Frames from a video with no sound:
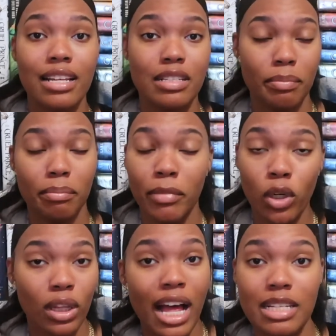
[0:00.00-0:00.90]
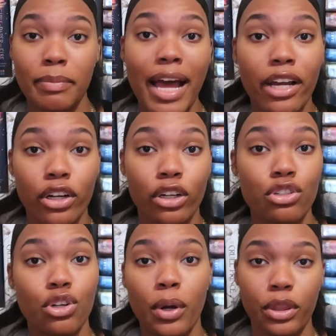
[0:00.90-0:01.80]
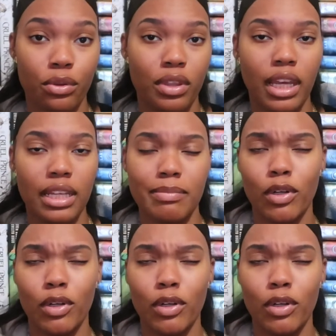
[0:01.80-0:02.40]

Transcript: as middle class black girls going through things,